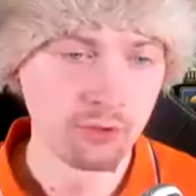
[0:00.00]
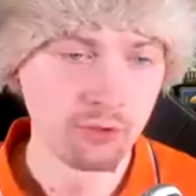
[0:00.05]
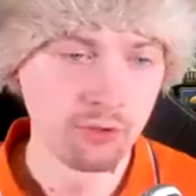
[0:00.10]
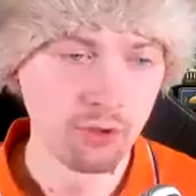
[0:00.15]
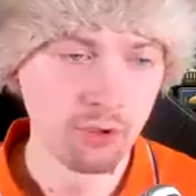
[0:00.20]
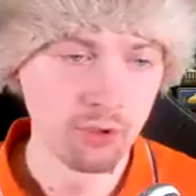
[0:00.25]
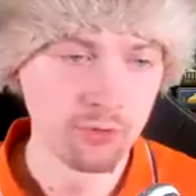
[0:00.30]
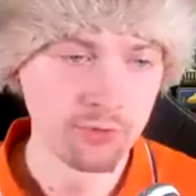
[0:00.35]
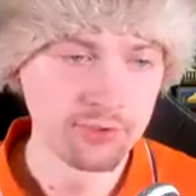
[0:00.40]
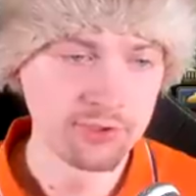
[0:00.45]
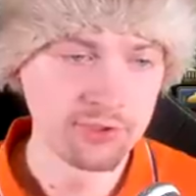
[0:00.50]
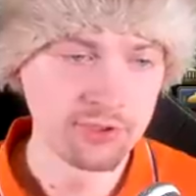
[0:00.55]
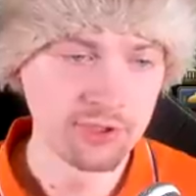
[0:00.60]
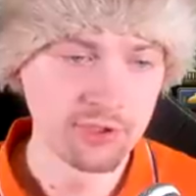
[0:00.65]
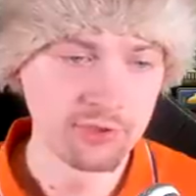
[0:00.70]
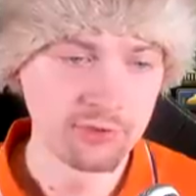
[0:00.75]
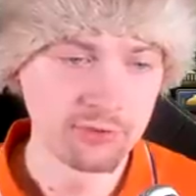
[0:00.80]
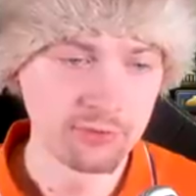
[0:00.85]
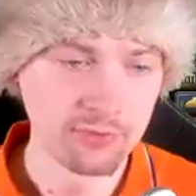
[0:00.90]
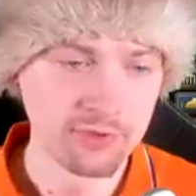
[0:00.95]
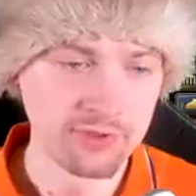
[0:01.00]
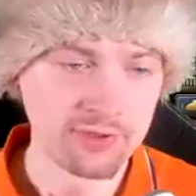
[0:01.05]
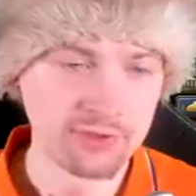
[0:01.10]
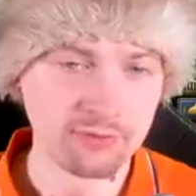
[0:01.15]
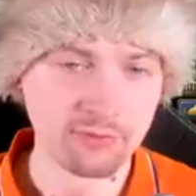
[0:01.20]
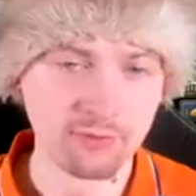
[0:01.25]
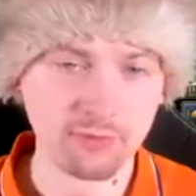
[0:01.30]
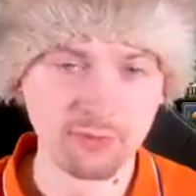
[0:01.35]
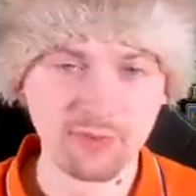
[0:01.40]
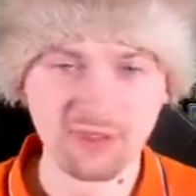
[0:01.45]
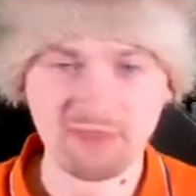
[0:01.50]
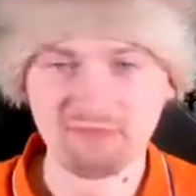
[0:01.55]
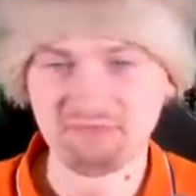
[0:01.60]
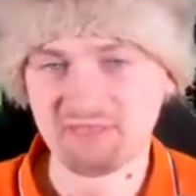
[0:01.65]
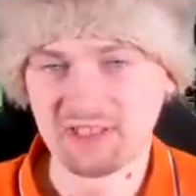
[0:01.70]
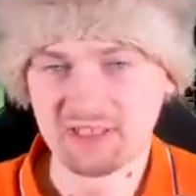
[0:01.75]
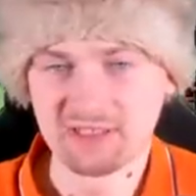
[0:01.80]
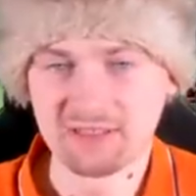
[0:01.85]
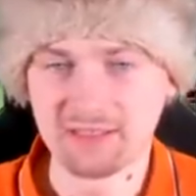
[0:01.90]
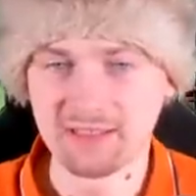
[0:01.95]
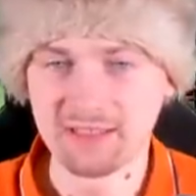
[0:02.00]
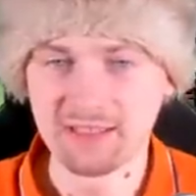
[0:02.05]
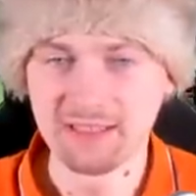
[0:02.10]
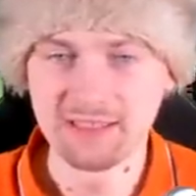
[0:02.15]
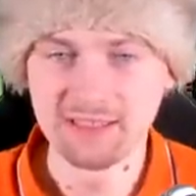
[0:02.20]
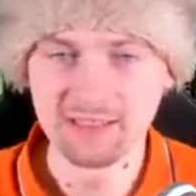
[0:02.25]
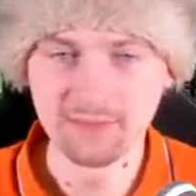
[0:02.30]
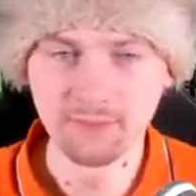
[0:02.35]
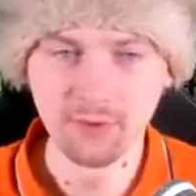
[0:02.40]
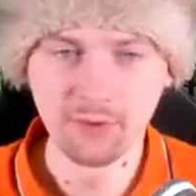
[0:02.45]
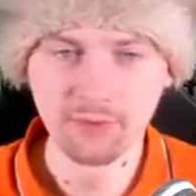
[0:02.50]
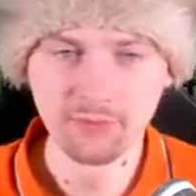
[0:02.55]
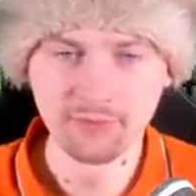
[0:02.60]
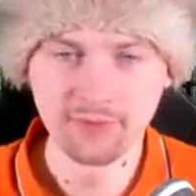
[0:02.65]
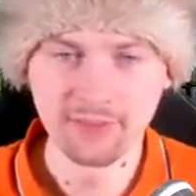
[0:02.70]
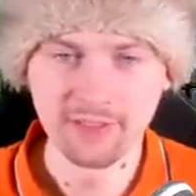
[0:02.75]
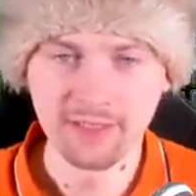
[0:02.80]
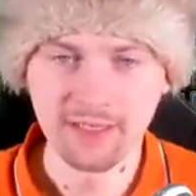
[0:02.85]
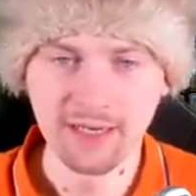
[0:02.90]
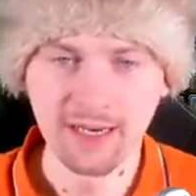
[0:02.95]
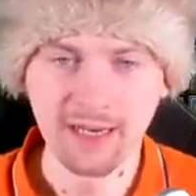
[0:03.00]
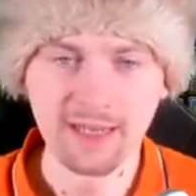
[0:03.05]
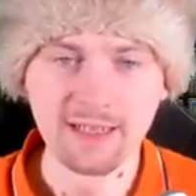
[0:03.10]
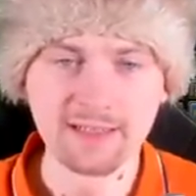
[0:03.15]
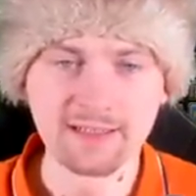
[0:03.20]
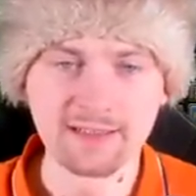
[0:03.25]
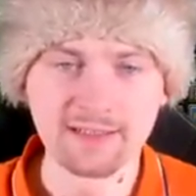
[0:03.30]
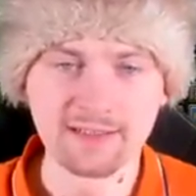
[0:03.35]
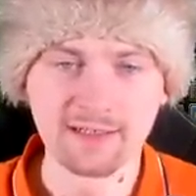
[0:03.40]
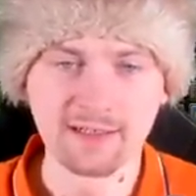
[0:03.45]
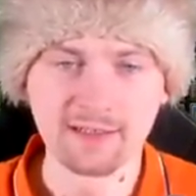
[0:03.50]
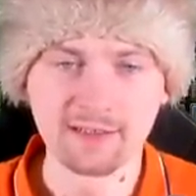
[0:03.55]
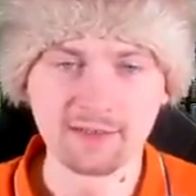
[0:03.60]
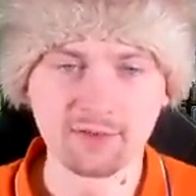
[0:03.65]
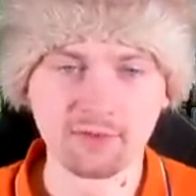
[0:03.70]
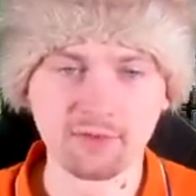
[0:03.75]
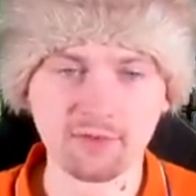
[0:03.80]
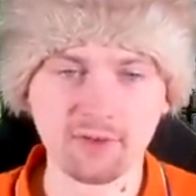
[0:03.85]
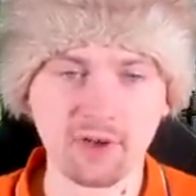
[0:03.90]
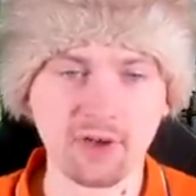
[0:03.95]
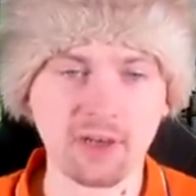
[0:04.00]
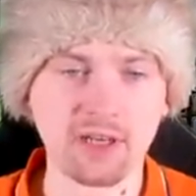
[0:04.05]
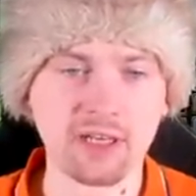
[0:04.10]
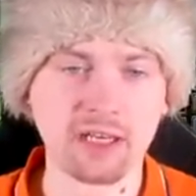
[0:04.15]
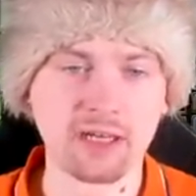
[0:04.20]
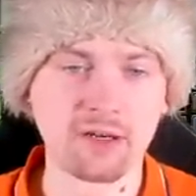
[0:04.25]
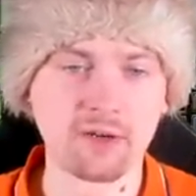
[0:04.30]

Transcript: Call all chain to it, so it will be just an easy mode, and start conquering